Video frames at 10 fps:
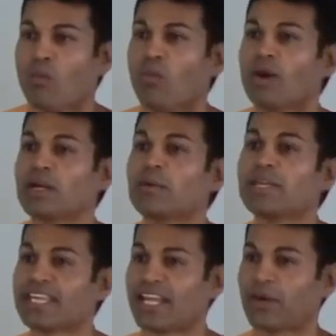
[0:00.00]
what are we
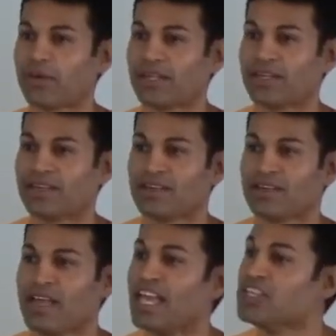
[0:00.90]
carrying
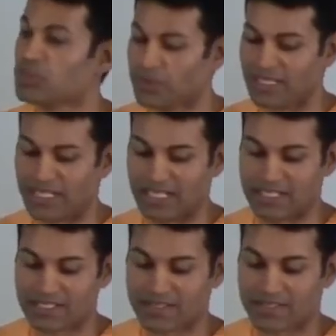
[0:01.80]
and do we need it?